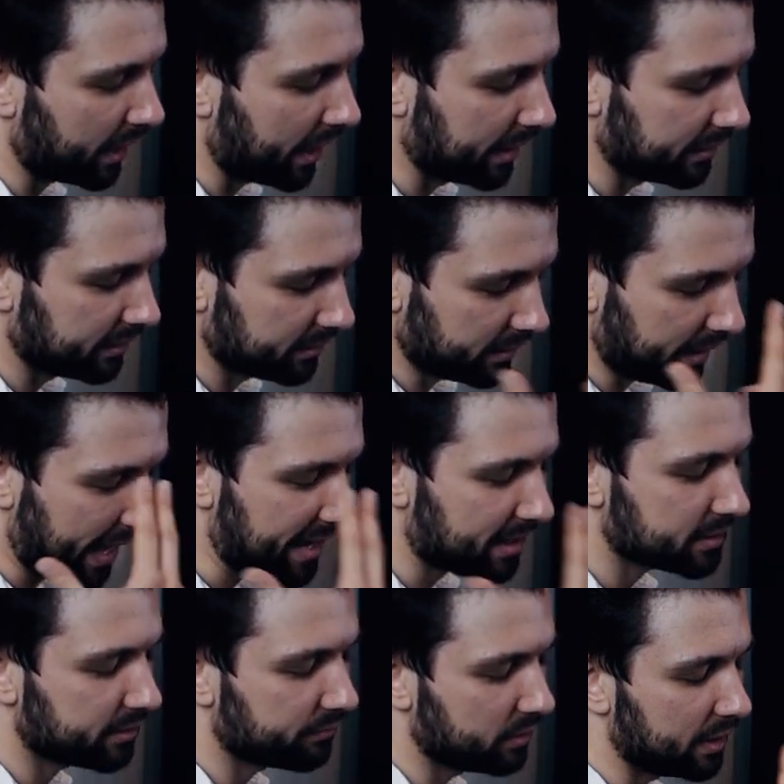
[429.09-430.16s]
I
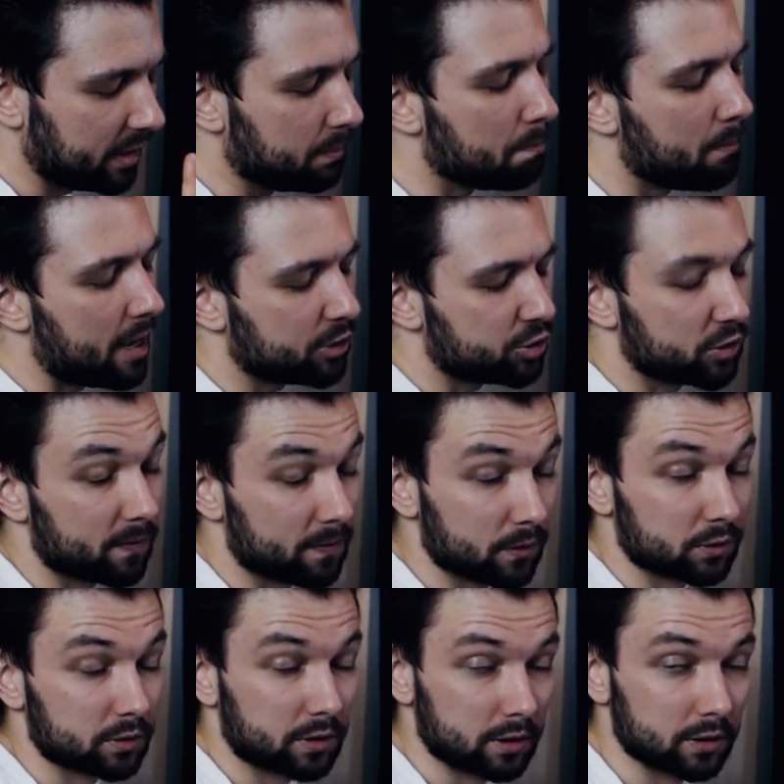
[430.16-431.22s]
actively imagine
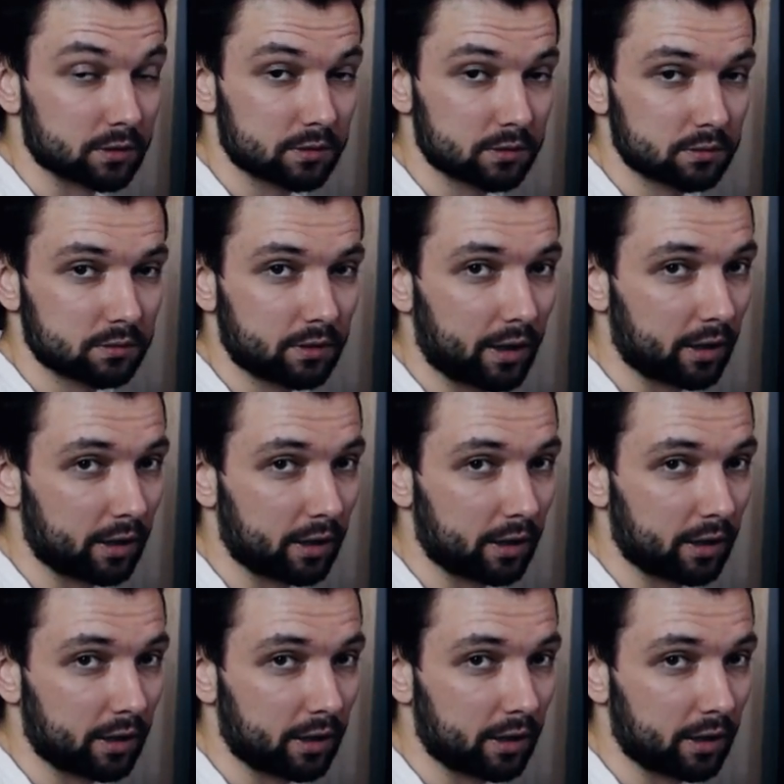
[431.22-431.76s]
those keys.